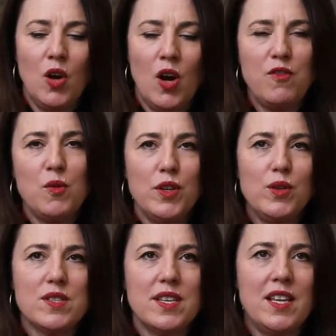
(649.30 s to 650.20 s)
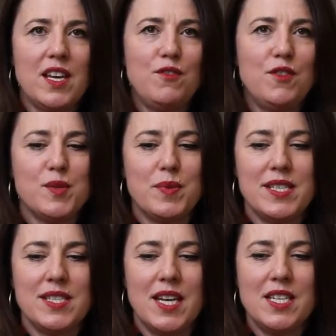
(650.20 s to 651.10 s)
Often what you'll see at that first
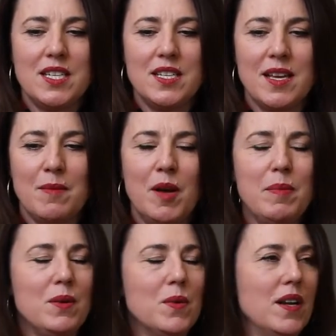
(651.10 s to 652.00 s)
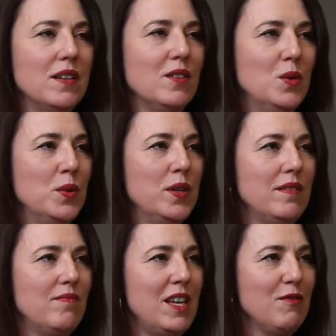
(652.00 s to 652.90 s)
presentation is they might be quite good at
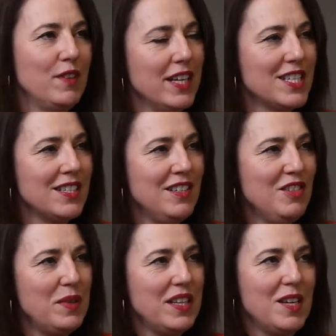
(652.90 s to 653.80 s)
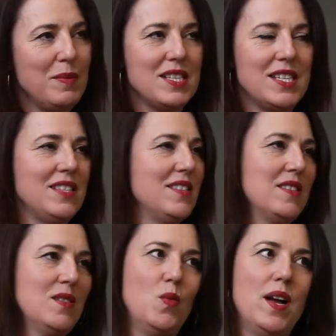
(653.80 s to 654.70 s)
hip flexion, but their mm-hmm. hip
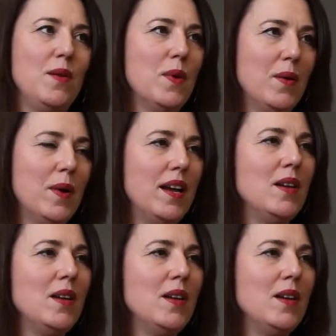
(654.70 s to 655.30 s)
extensors are way, way, way